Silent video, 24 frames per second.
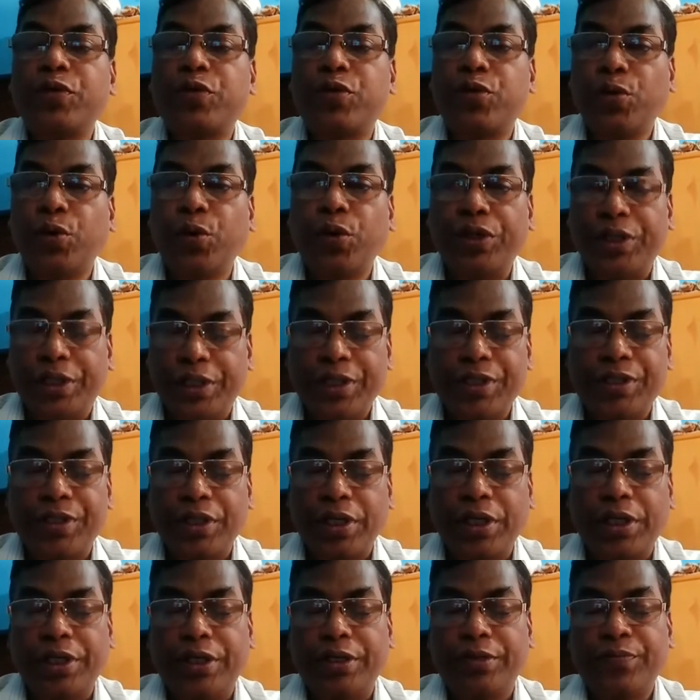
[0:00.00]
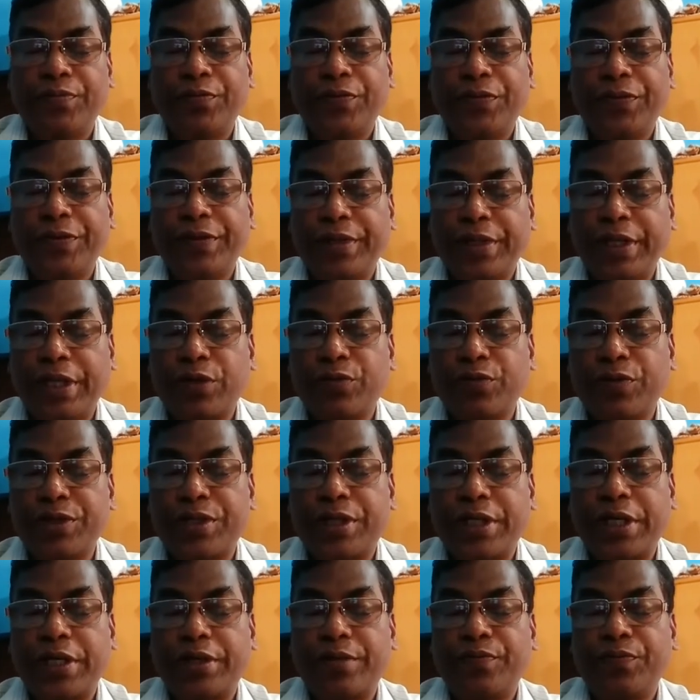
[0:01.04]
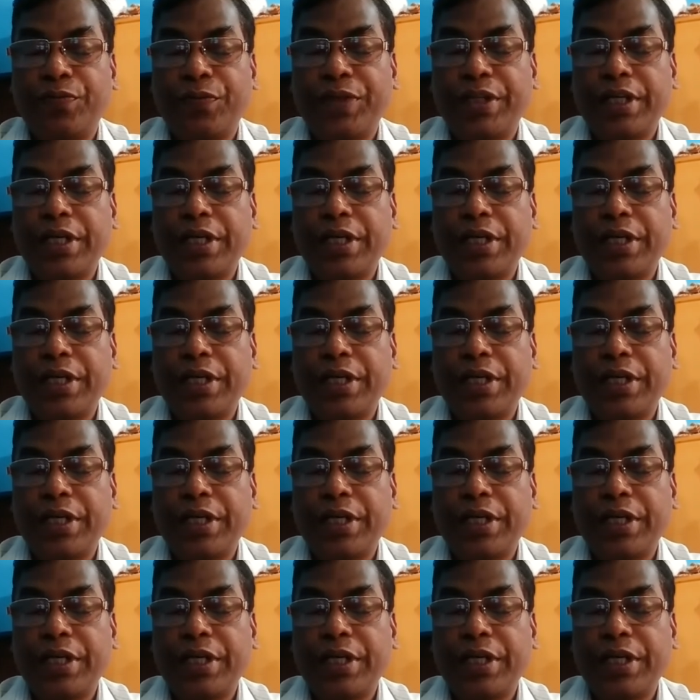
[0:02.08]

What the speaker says: so easily. That was there.